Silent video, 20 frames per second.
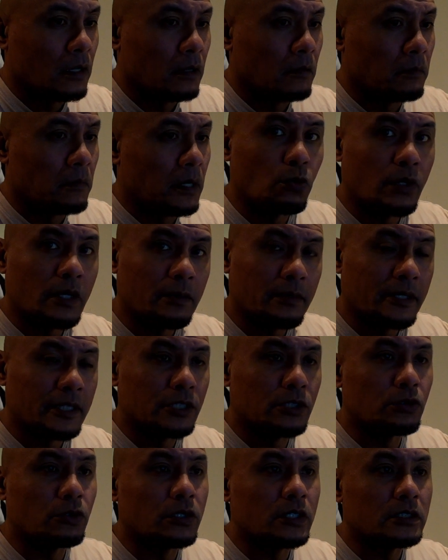but what I'm gonna
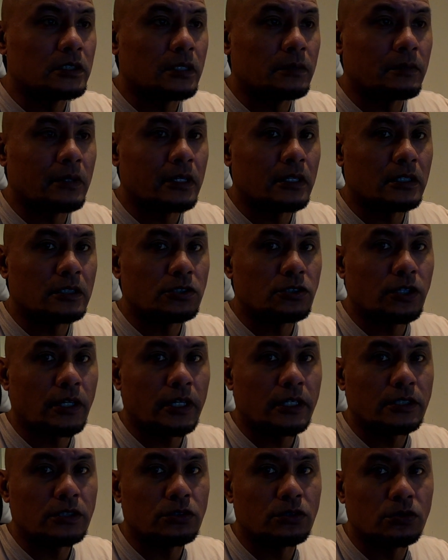do is I'm gonna
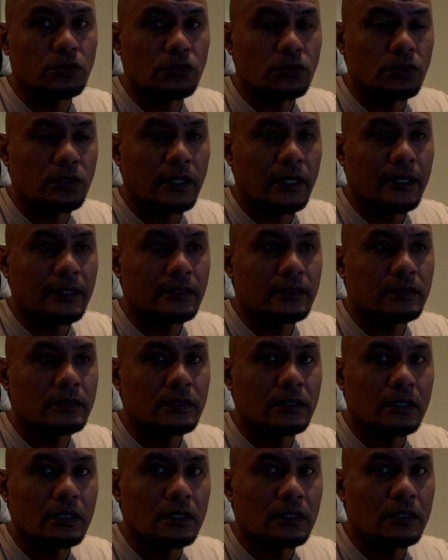try to get
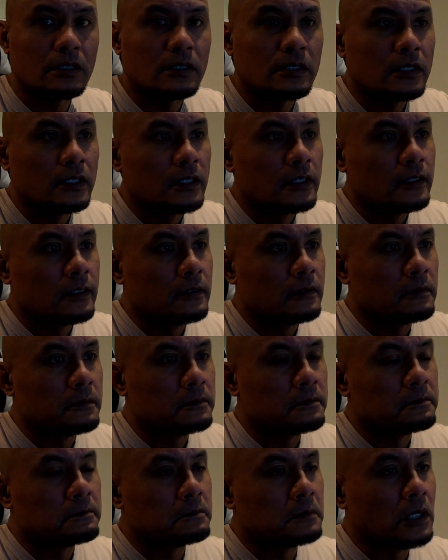
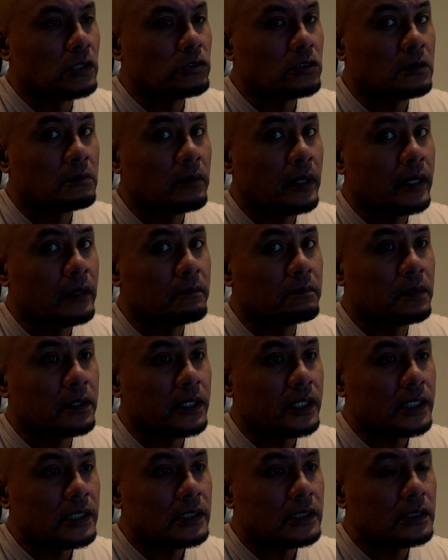mountain bike
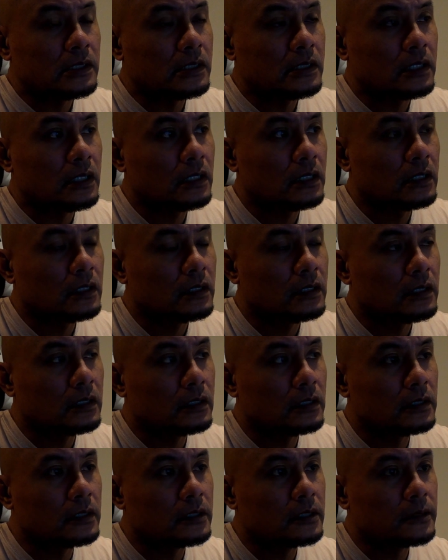parts
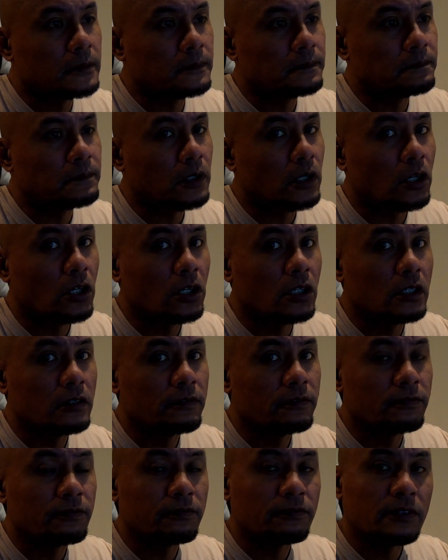
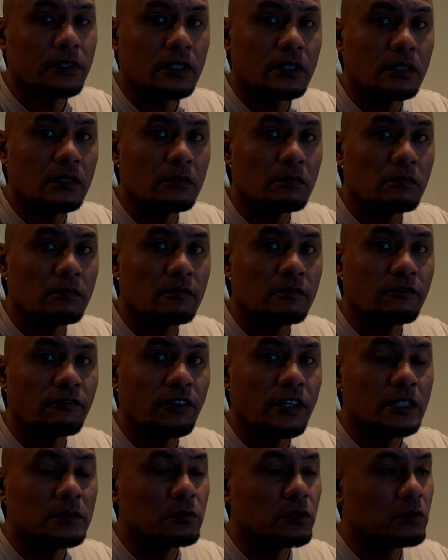off
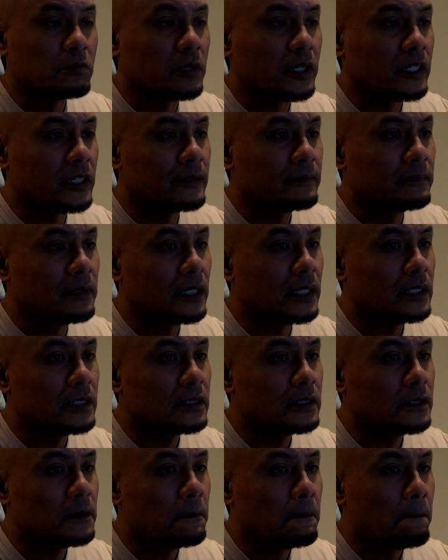Facebook
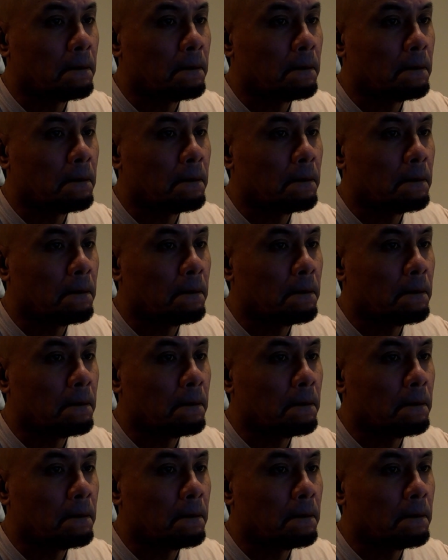Marketplace